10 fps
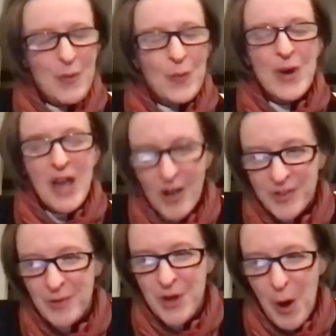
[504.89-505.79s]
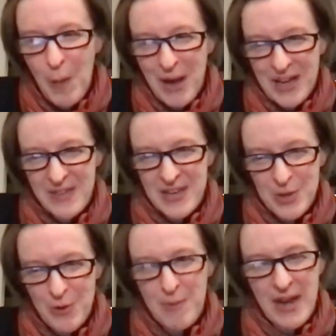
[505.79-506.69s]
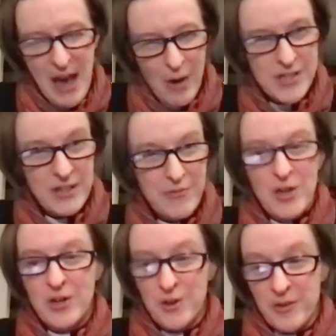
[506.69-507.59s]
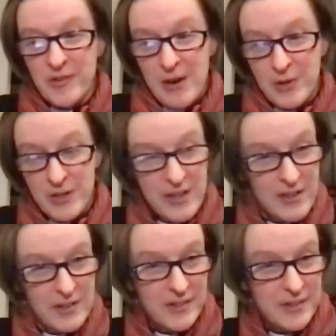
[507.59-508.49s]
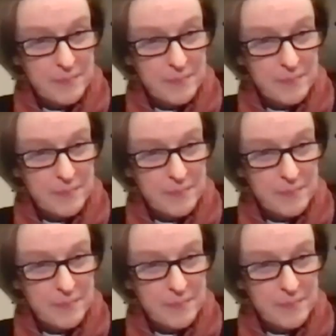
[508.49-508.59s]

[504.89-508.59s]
We also know, Becky, that you have been out delivering Girl Scout cookies.